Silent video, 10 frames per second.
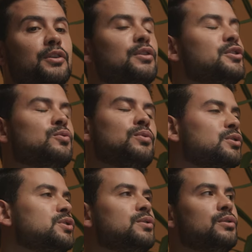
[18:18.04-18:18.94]

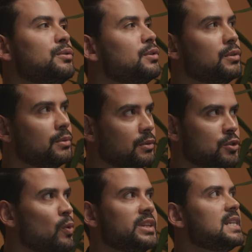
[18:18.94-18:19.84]

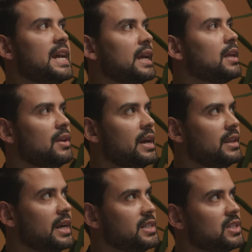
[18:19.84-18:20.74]
There's one take
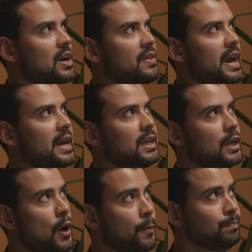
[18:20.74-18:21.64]
that I saw that, you
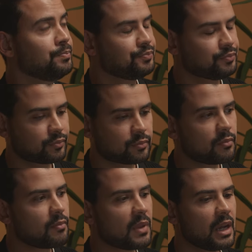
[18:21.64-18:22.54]
know,
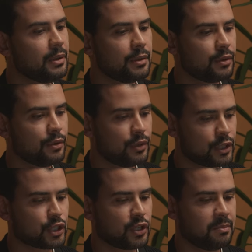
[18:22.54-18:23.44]

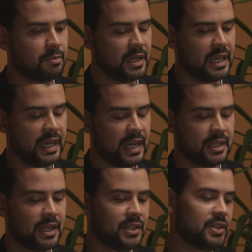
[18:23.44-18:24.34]
this could be,
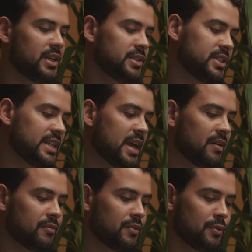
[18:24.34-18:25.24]
instead
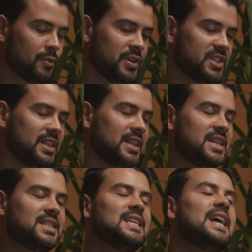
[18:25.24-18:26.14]
of the reason that
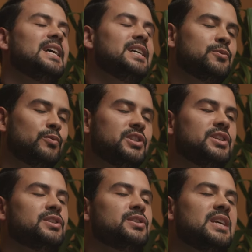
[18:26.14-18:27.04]
they say it is, which
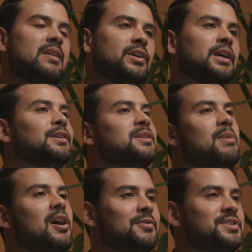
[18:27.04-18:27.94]
is saving
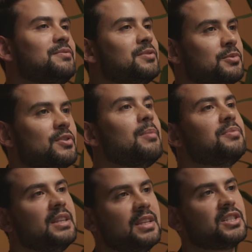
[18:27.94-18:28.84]
democracy from
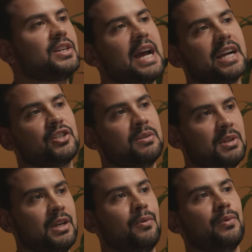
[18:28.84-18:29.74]
Trump, that this could actually
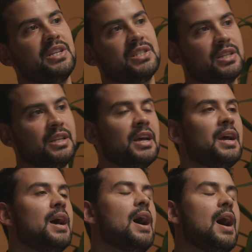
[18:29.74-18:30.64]
be a reason.
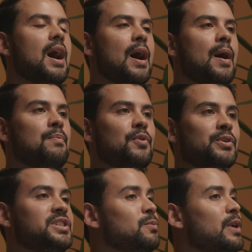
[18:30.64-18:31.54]
The
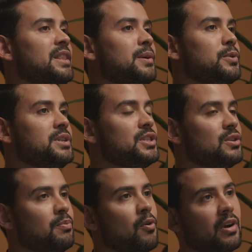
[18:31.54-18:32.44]
reason why they would
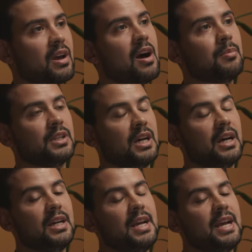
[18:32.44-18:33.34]
support
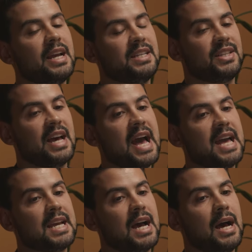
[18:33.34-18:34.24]
Kamala is
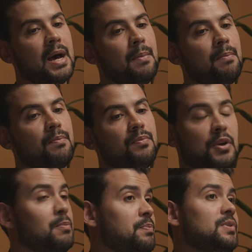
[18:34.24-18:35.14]
that
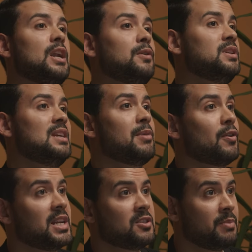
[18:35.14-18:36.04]
the
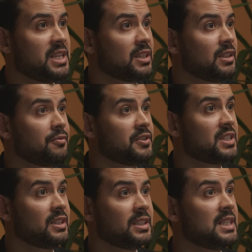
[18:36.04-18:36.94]
Democrats are basically
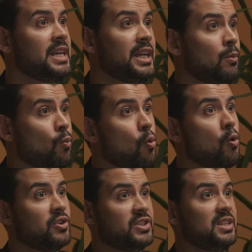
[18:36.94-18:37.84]
facilitating
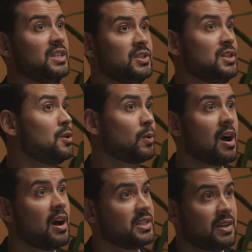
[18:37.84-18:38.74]
wars that these
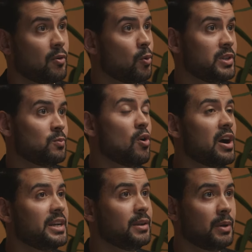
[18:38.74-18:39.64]
neocons have always
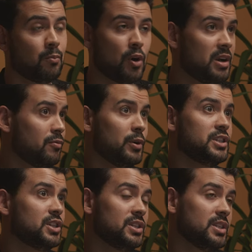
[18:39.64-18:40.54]
wanted, and one of
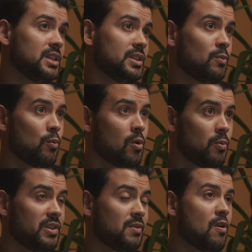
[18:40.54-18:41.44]
which is a war
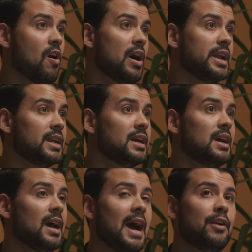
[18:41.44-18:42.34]
with Iran.
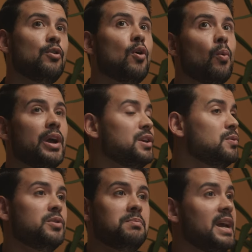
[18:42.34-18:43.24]
I don't know what
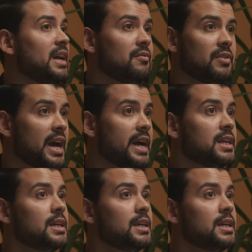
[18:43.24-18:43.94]
you would make of that.